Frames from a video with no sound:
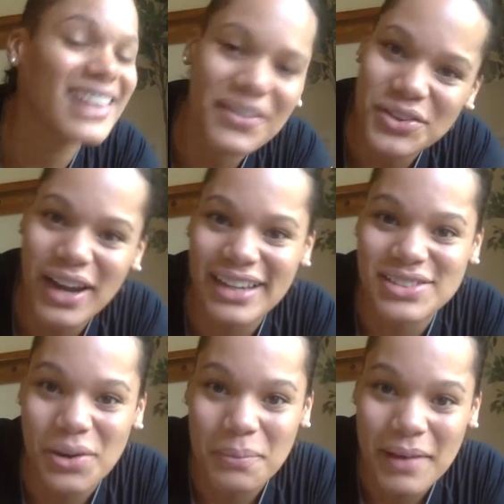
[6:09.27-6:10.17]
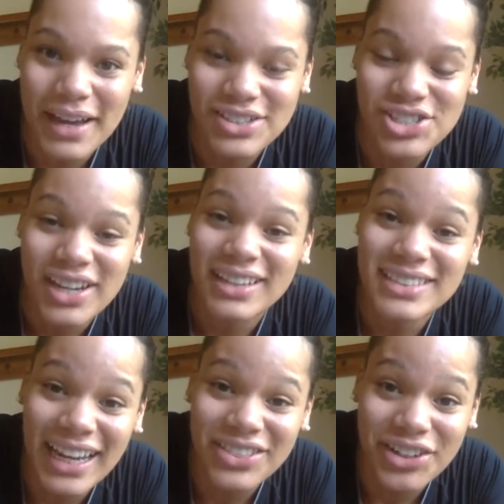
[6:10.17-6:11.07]
Love you guys so much.
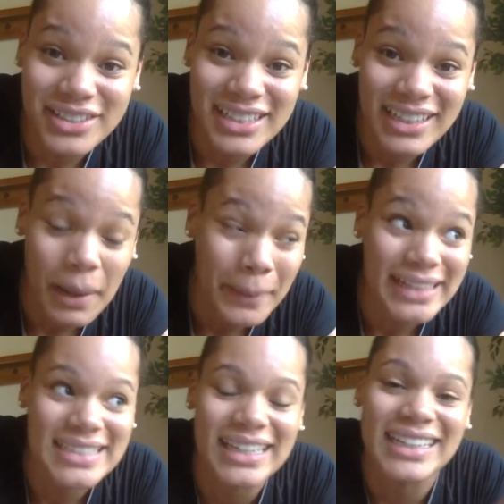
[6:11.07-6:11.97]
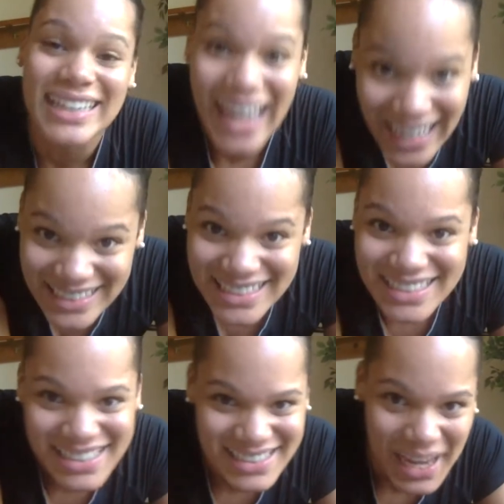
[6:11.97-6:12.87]
Day 13 coming tonight
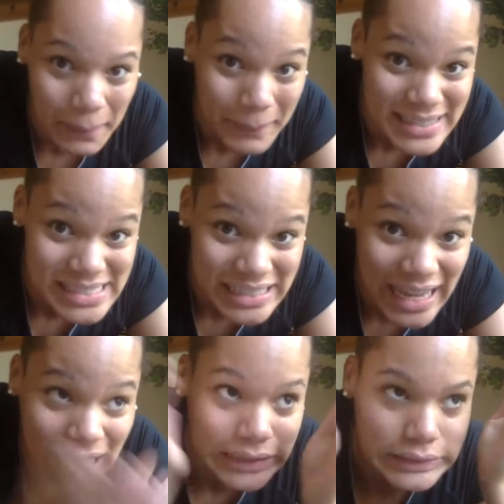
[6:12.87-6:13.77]
since I missed today.